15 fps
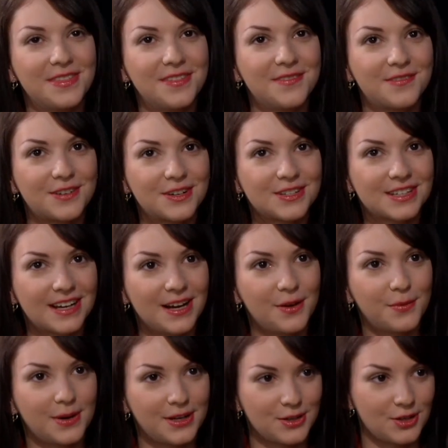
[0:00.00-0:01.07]
The first guy
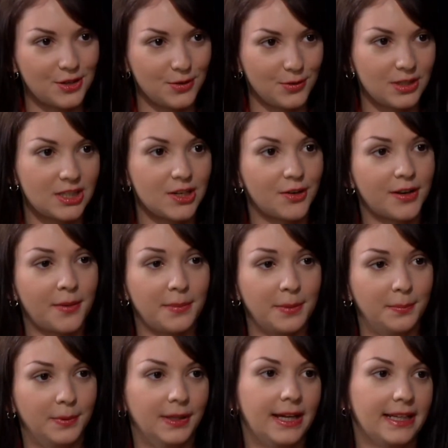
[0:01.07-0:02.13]
I went to stared at
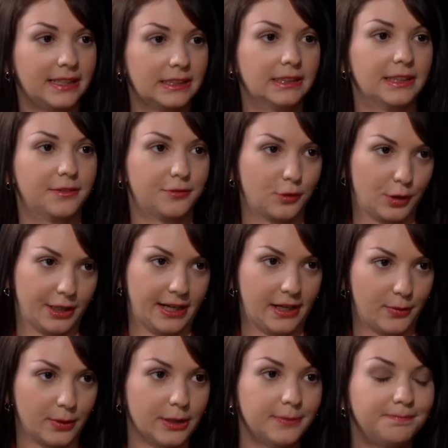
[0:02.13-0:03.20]
me blankly for an
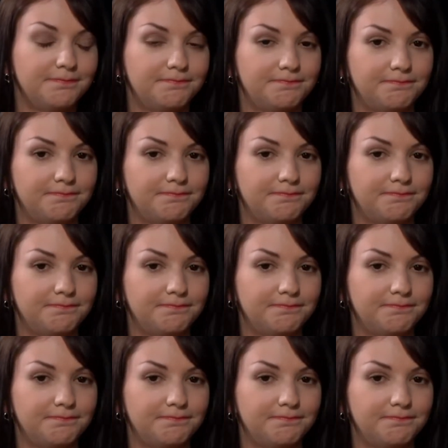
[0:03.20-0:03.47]
hour.